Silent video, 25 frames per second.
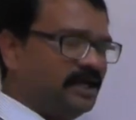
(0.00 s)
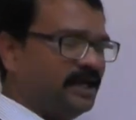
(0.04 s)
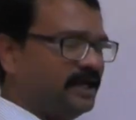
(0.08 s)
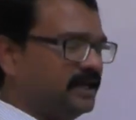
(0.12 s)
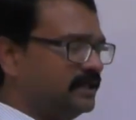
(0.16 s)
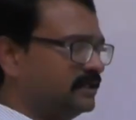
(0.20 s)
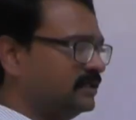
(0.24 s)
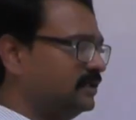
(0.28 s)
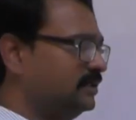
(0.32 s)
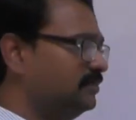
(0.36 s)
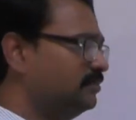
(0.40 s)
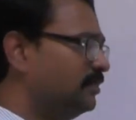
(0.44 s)

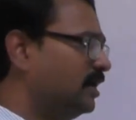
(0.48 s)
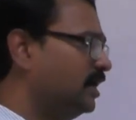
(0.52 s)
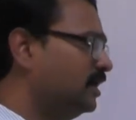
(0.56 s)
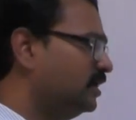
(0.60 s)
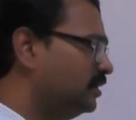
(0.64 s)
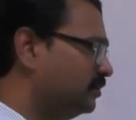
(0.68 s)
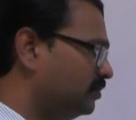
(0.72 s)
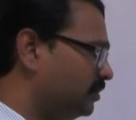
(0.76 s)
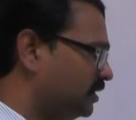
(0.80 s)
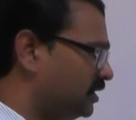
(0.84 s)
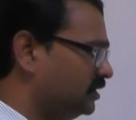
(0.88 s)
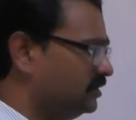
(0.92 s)
directly
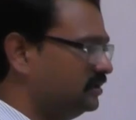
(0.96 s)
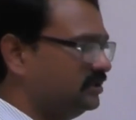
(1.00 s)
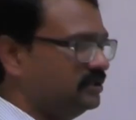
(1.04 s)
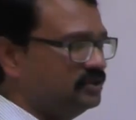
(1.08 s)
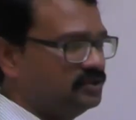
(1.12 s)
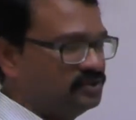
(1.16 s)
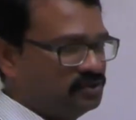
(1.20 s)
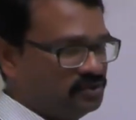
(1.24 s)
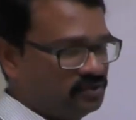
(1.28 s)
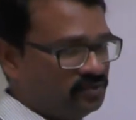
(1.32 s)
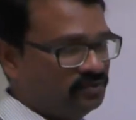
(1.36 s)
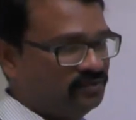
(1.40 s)
multiply
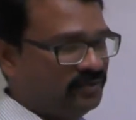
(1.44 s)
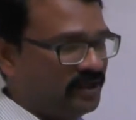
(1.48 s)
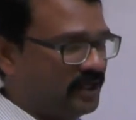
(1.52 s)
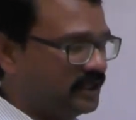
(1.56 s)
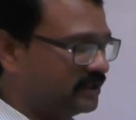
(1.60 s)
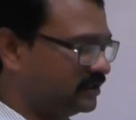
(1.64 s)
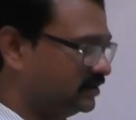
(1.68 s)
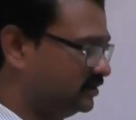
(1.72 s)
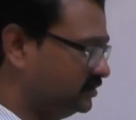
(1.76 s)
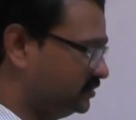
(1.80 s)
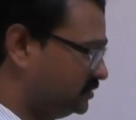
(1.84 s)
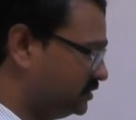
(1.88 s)
these two
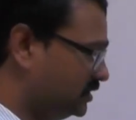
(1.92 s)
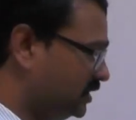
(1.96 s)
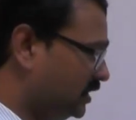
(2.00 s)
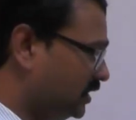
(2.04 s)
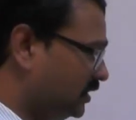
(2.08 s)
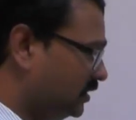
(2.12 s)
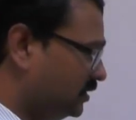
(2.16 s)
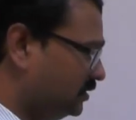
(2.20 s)
factors.